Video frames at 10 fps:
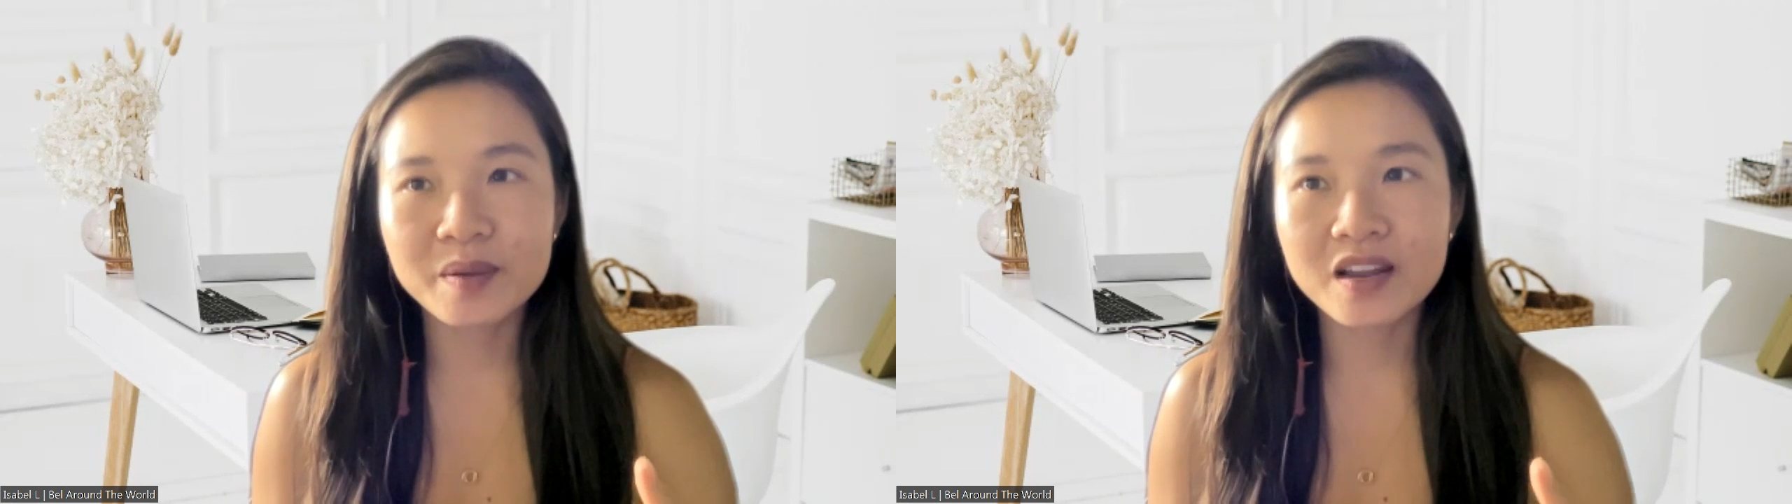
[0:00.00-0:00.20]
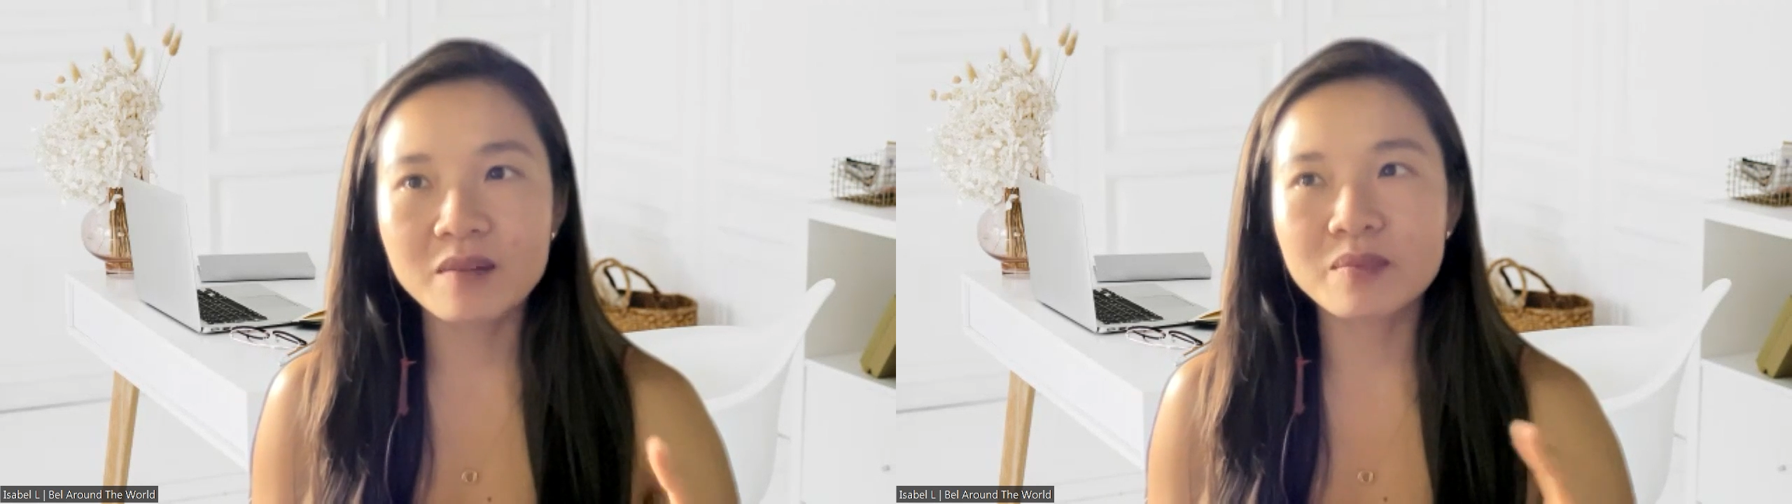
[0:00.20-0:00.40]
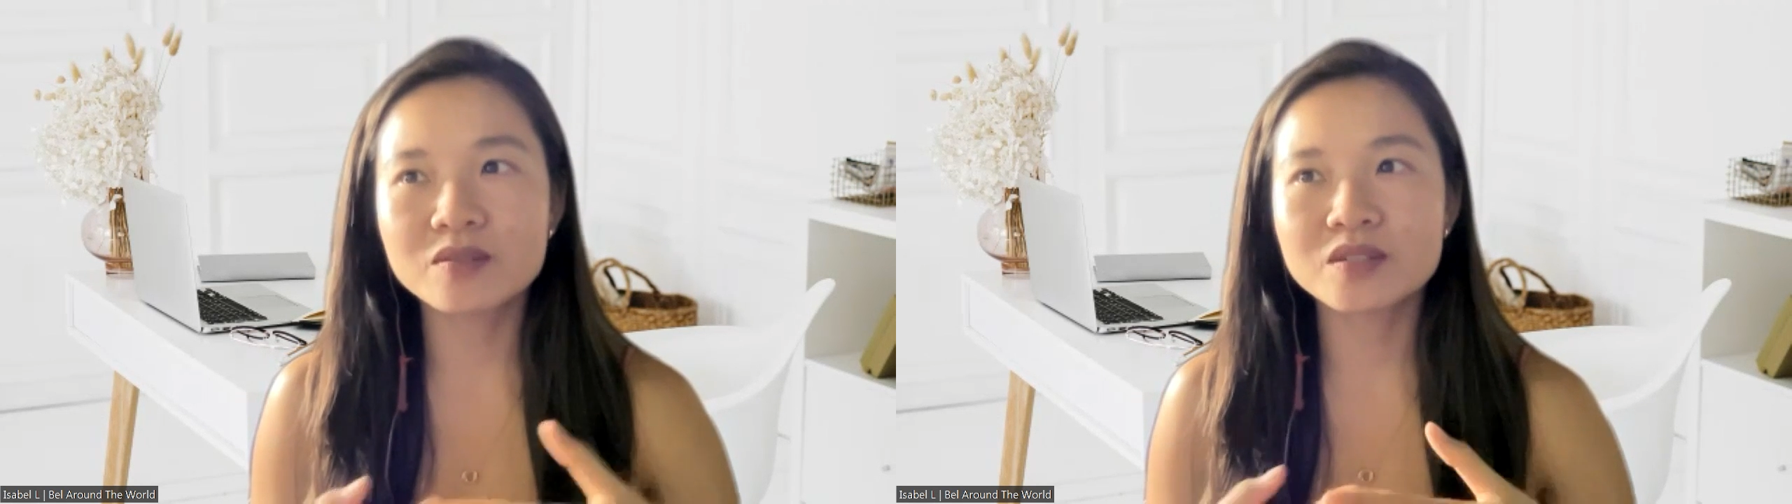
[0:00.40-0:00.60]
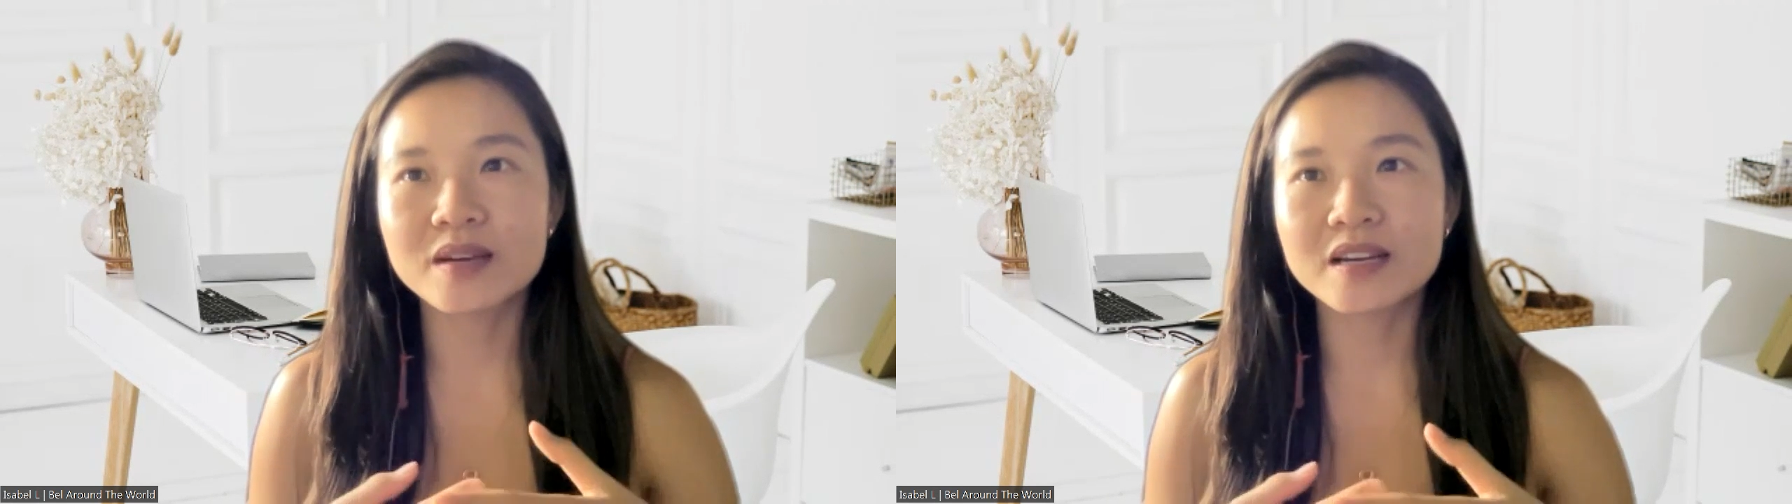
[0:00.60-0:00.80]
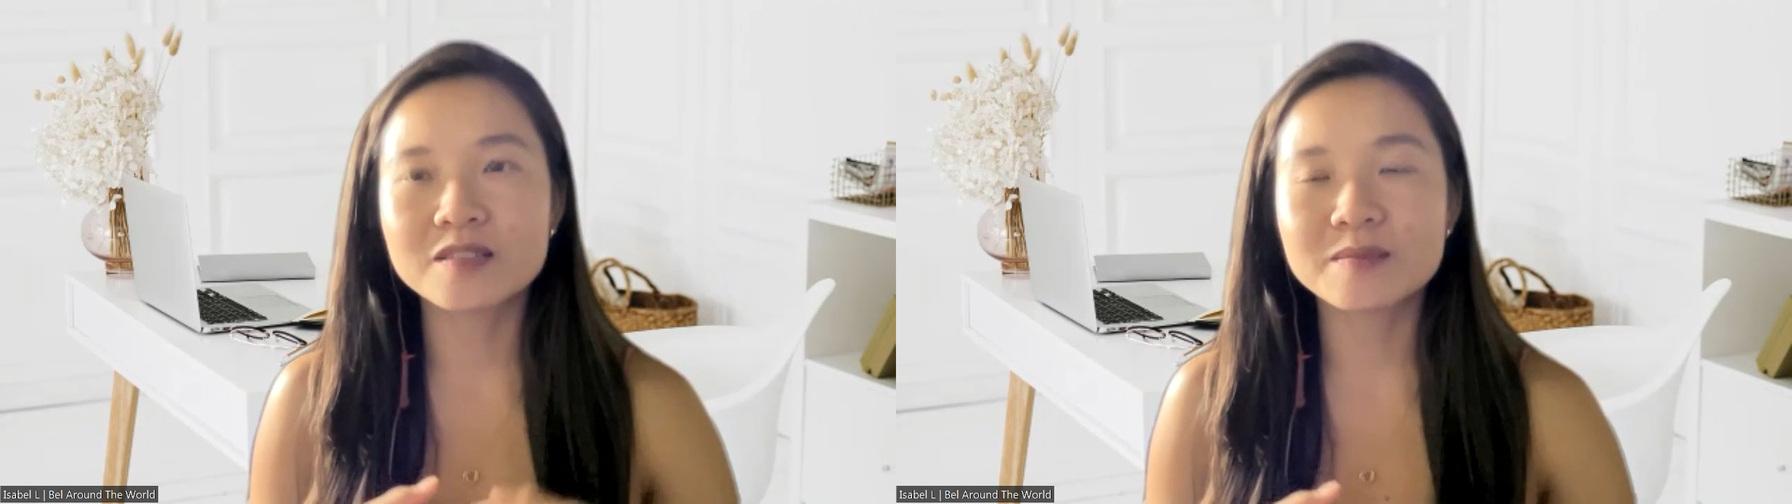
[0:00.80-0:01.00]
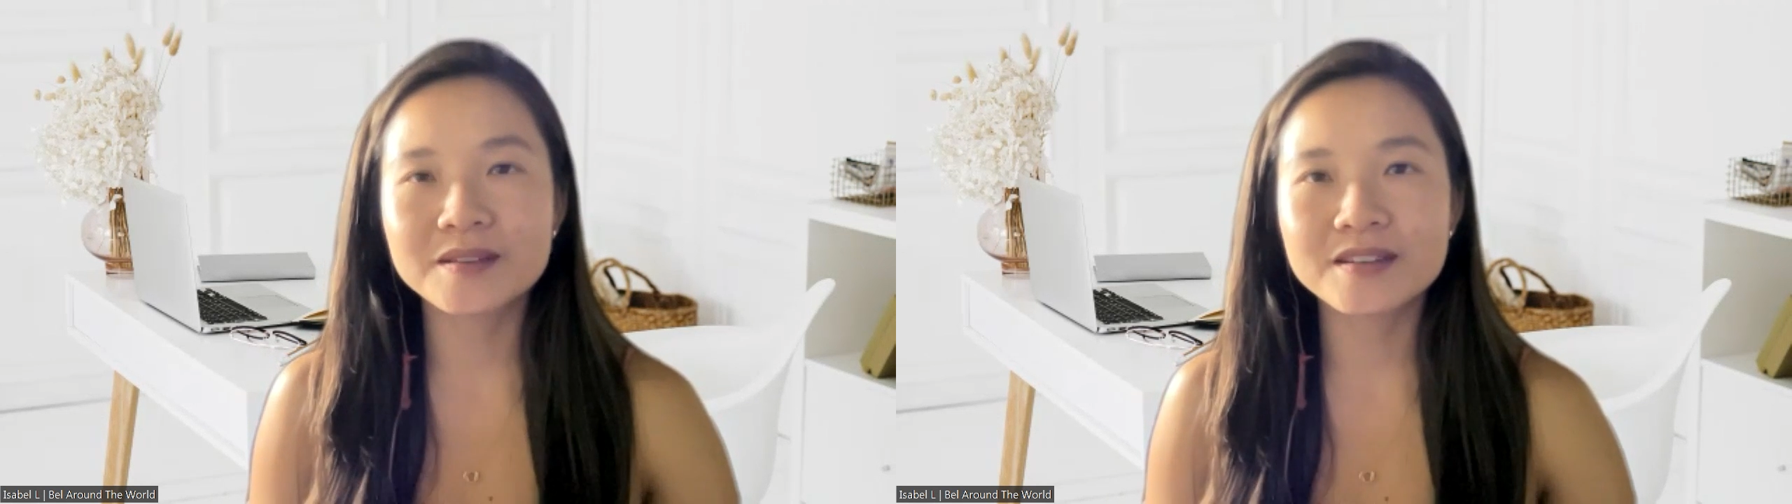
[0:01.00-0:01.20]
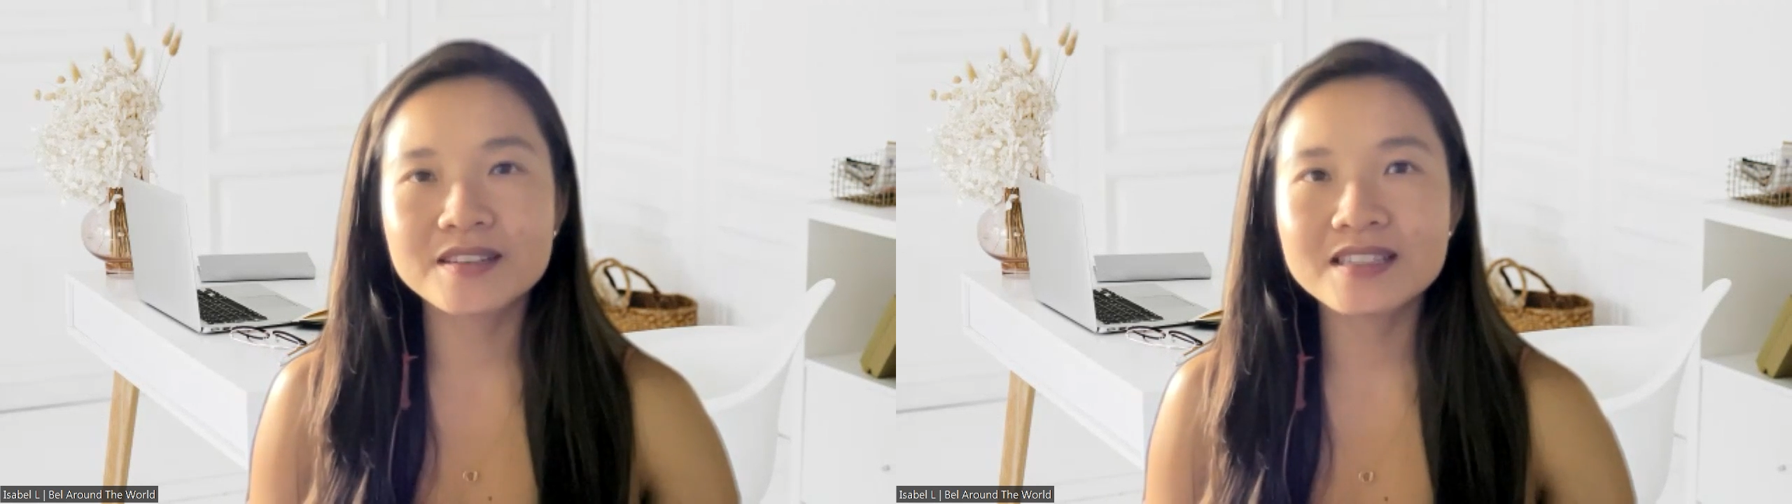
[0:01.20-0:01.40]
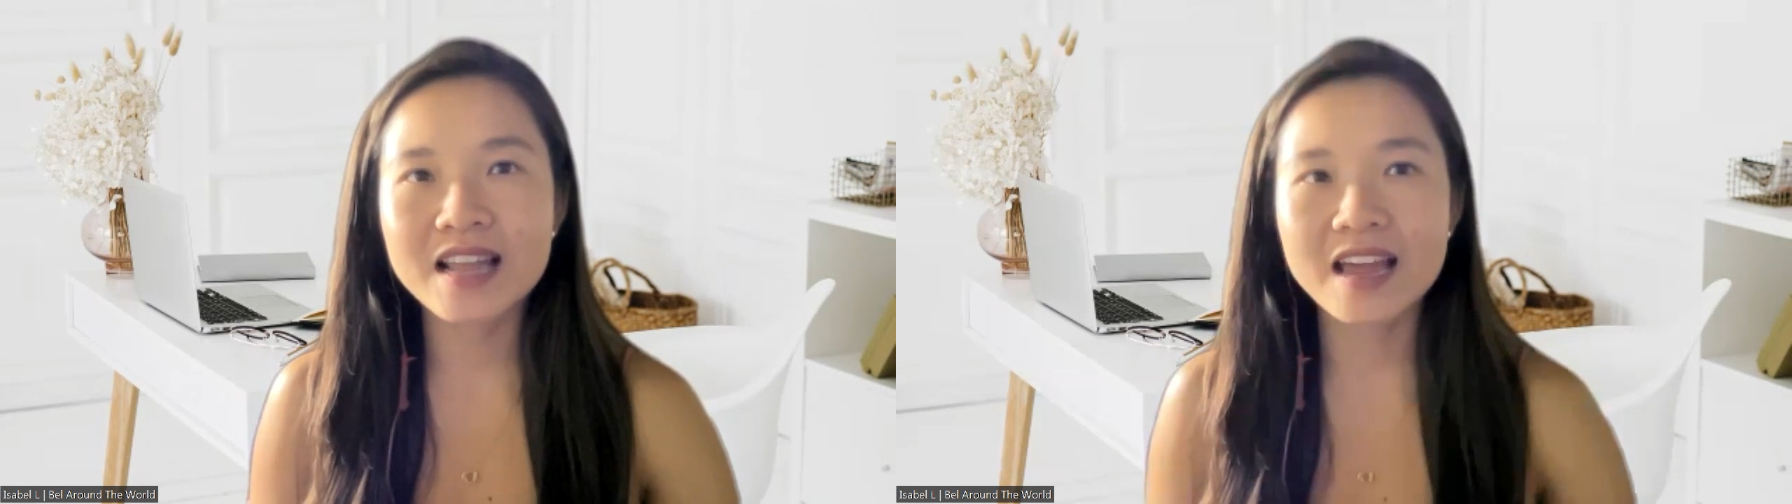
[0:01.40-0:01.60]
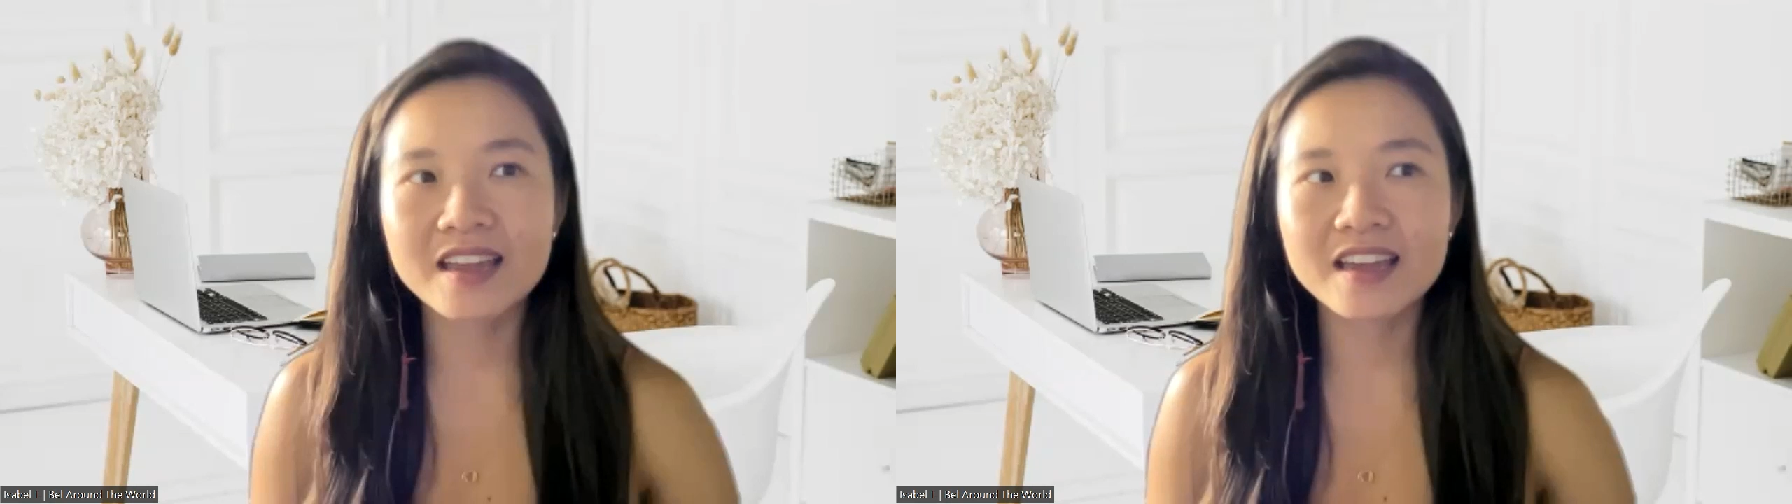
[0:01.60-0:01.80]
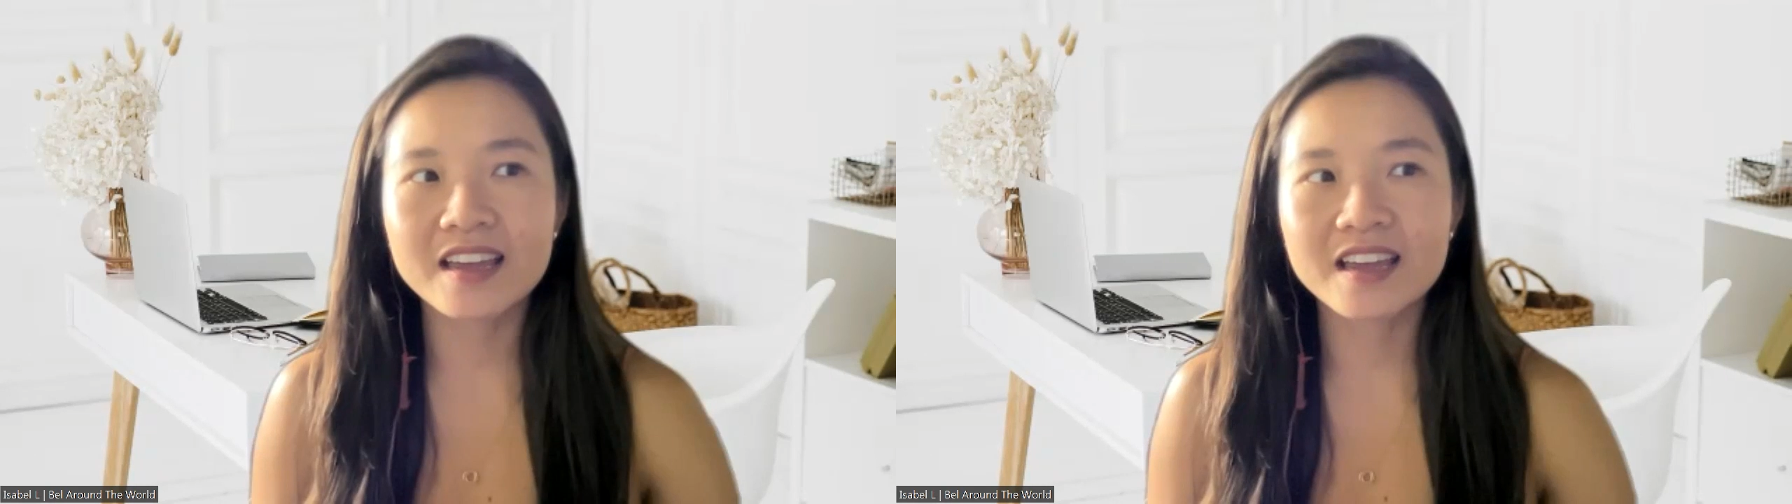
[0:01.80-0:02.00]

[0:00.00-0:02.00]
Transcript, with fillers: been able to experience. Like,